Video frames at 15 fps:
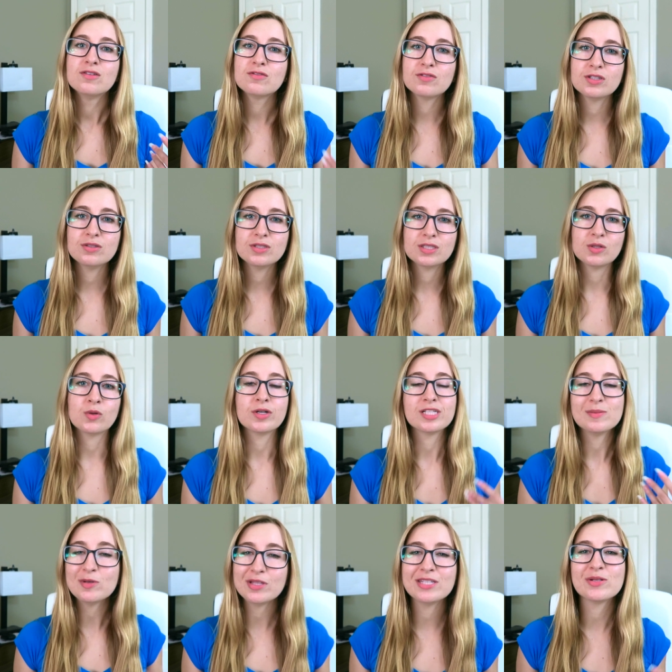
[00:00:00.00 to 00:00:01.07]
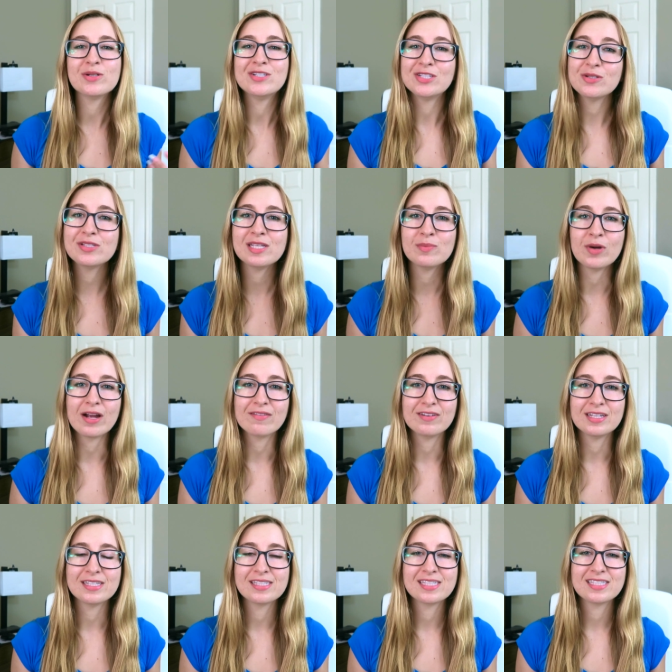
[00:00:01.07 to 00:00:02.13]
fruit or smoothies or juice at
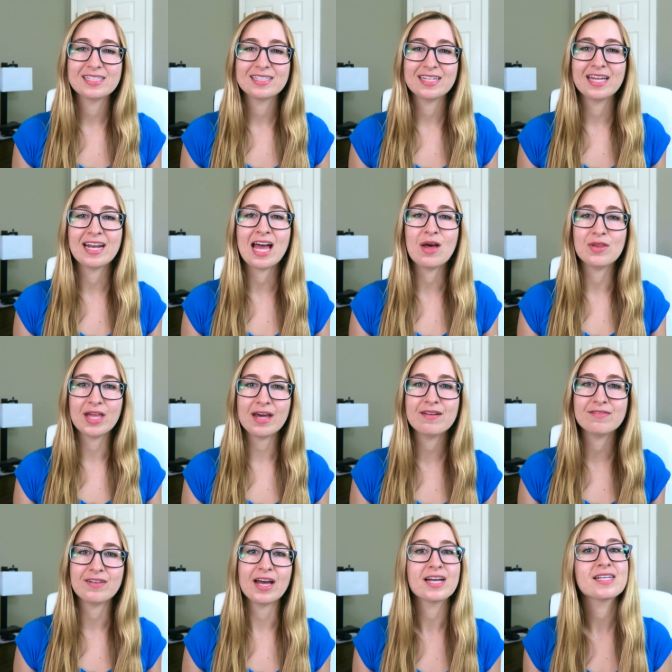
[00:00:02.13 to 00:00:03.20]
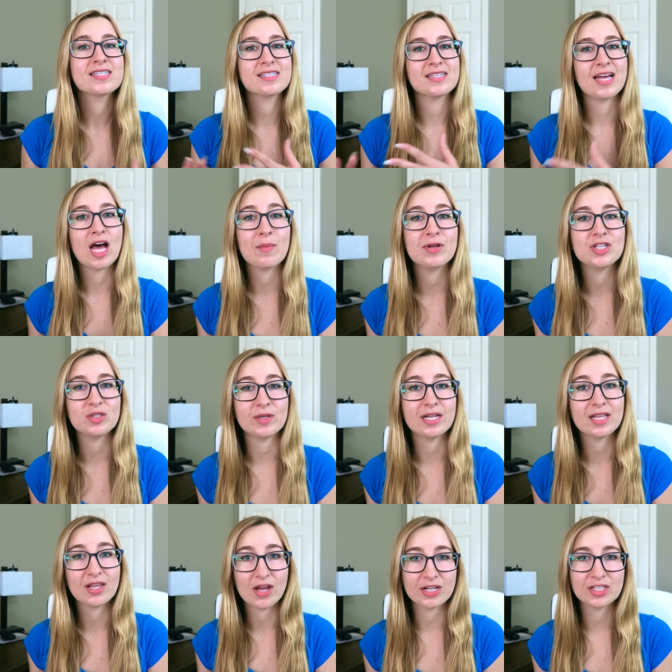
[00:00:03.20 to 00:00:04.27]
breakfast, and how that affects how much you eat
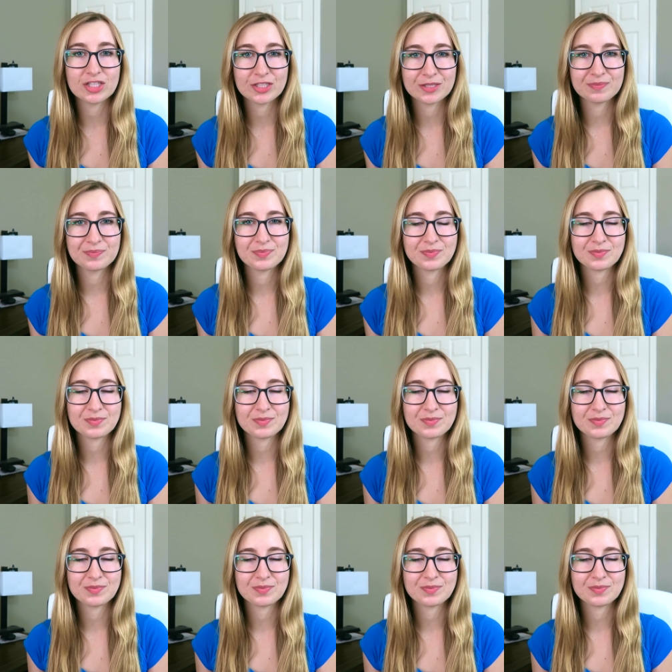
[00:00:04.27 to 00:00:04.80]
at lunch.